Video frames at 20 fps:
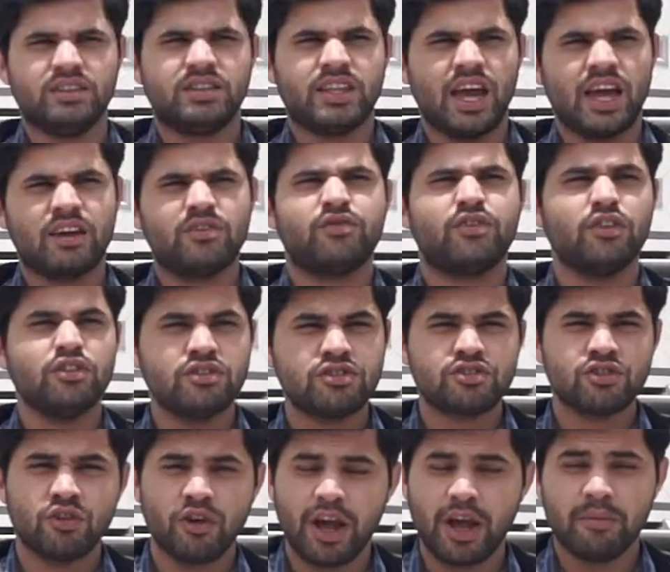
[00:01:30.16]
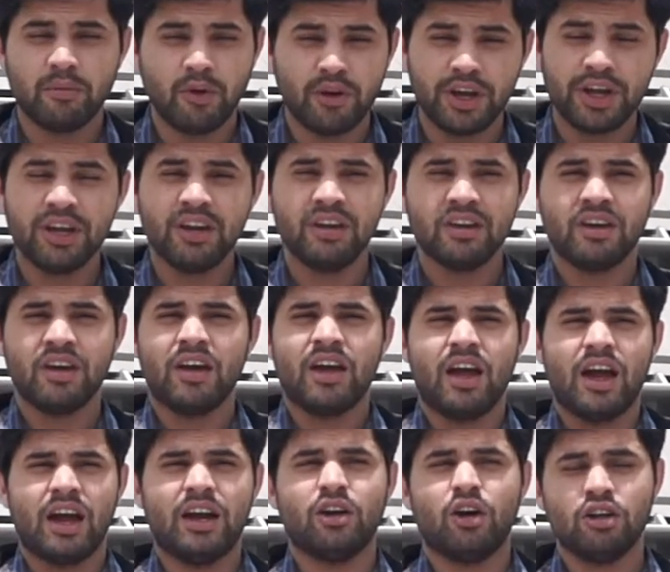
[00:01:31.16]
Thankful to MOE
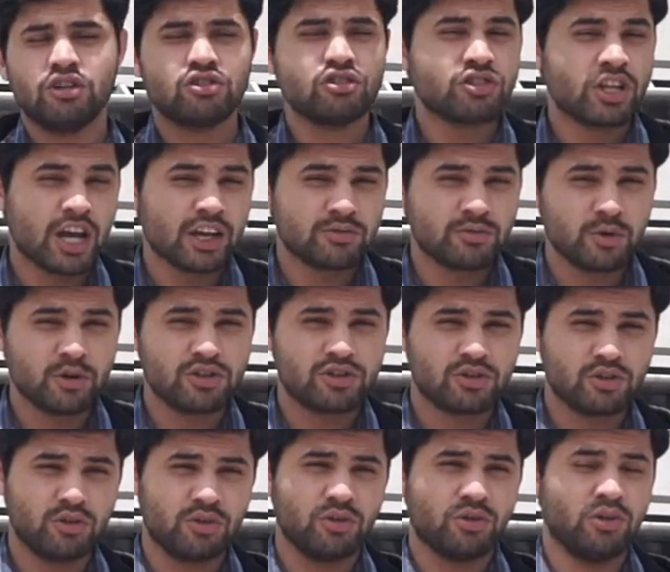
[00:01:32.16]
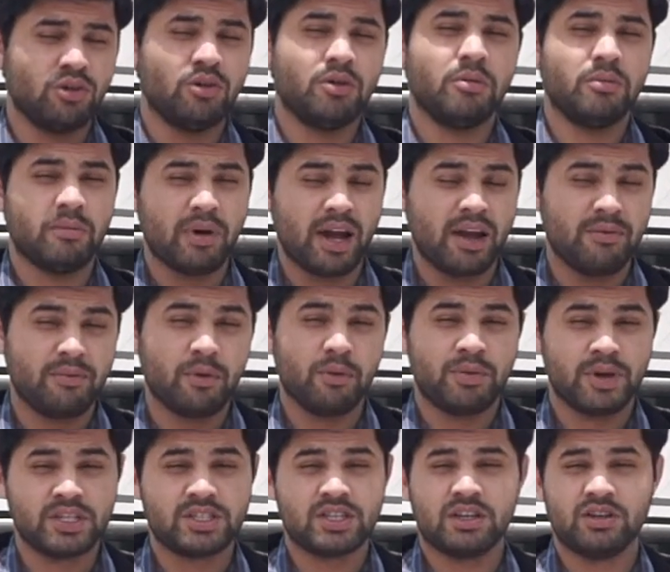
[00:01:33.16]
and also thankful to my
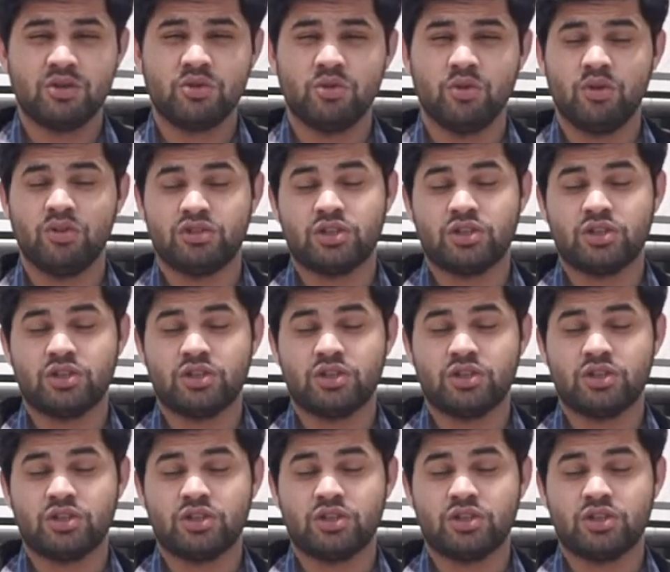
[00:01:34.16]
professor to